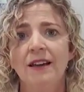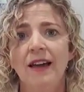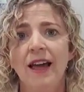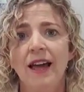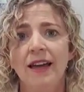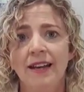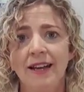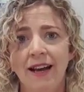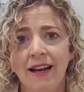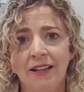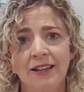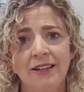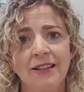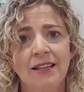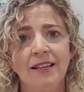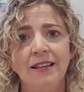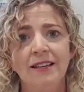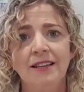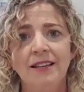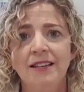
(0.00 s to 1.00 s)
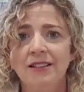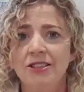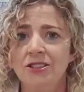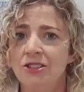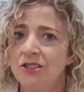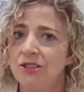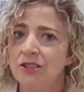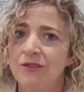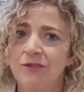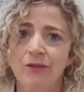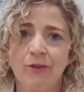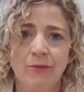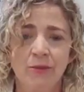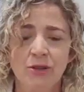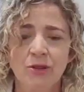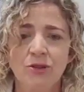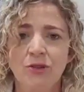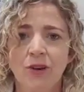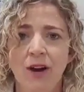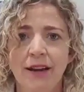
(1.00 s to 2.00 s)
at how thick it is just from
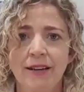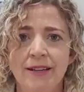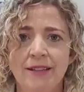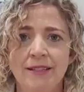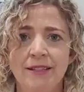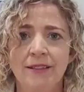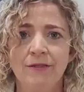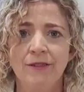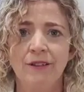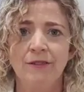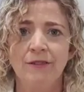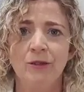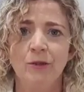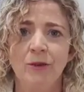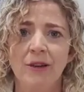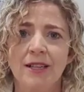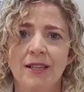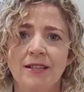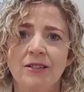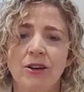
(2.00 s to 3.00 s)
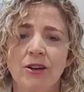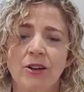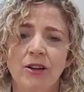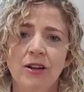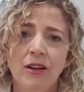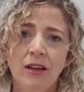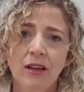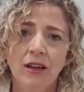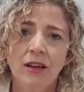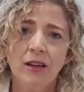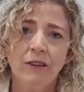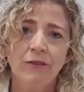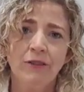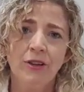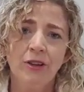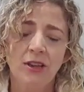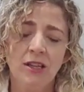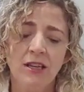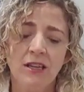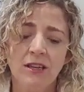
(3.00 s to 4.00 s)
the dryness of everywhere. So if
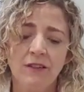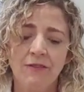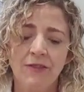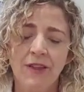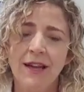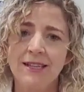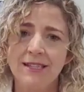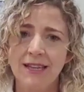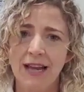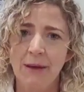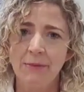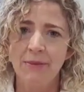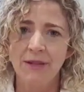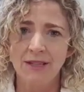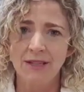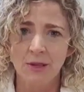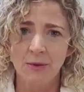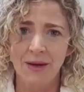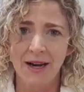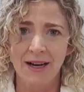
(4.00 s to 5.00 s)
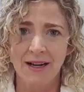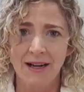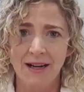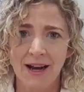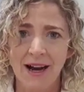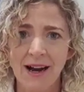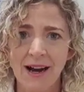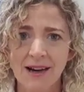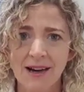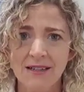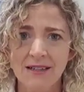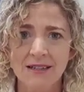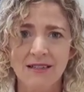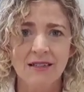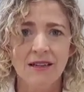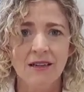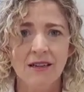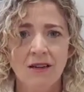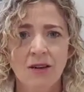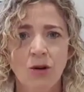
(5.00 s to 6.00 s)
you think if that's happening to our
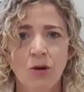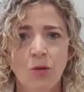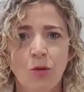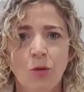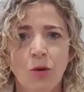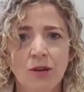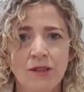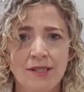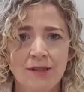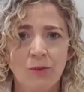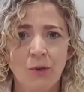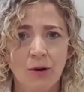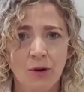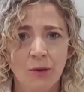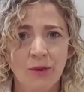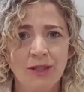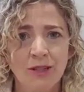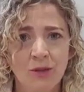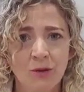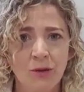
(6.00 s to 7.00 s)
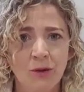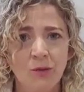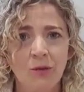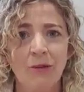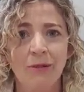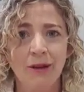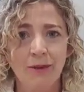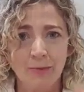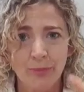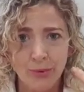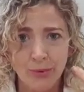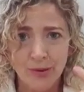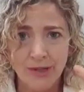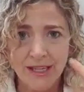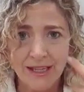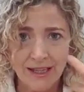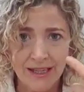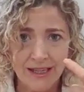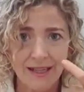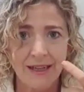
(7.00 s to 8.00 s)
cars, what are we doing when we're
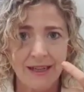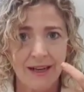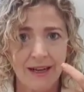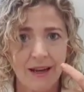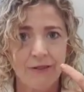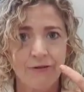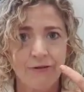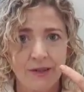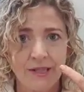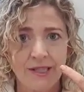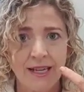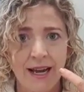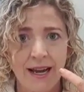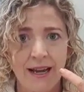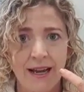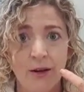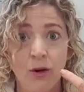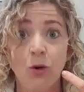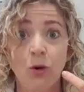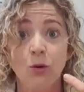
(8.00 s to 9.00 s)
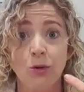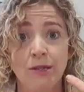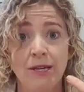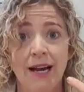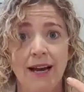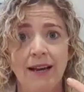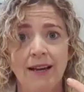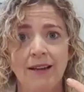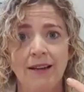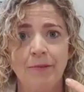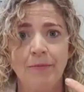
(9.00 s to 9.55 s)
breathing in every day, all day?